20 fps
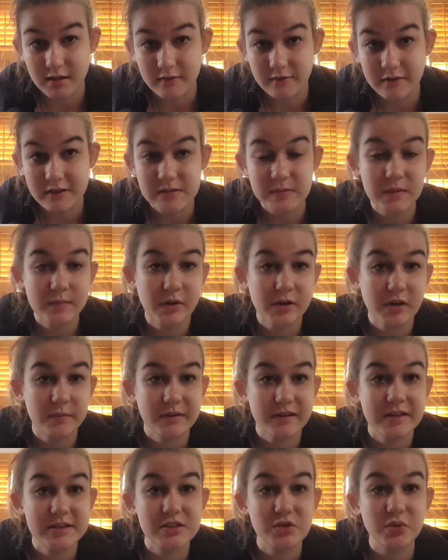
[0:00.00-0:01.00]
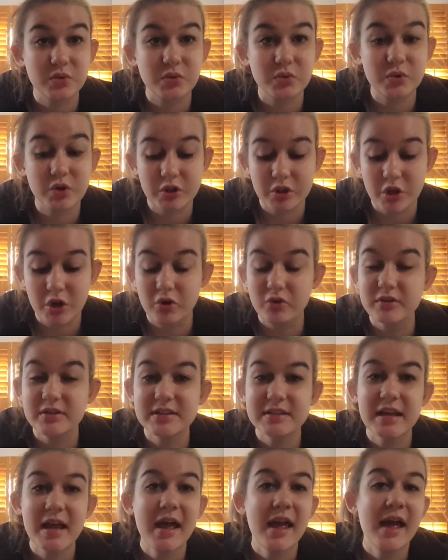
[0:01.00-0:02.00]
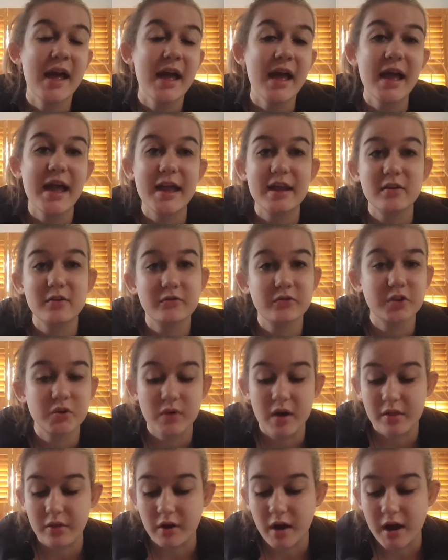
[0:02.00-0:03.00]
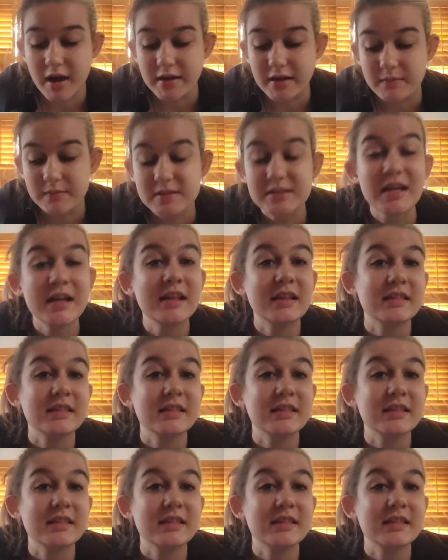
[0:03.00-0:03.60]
on Facebook Marketplace through clothes and a few other items.